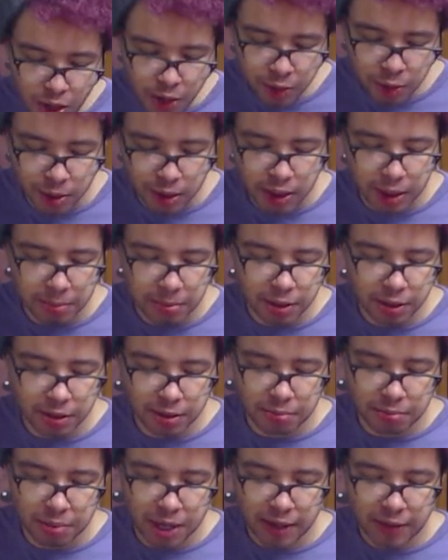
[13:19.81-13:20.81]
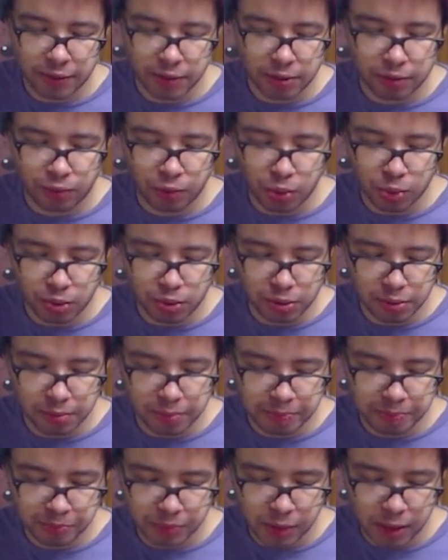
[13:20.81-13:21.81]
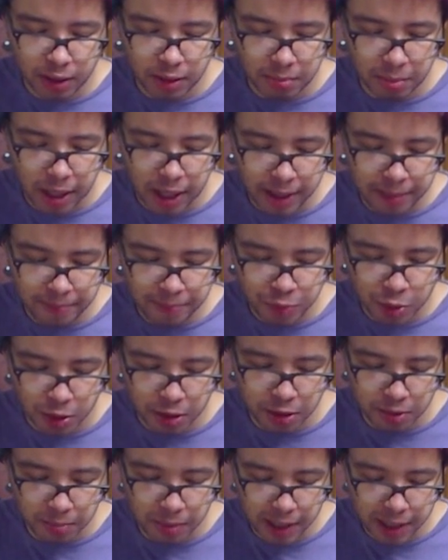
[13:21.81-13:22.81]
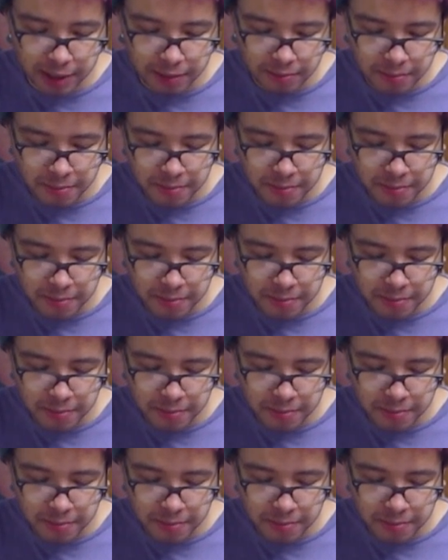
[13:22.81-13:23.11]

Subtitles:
Throw a couple of breakfast foods in a pot or in a pan.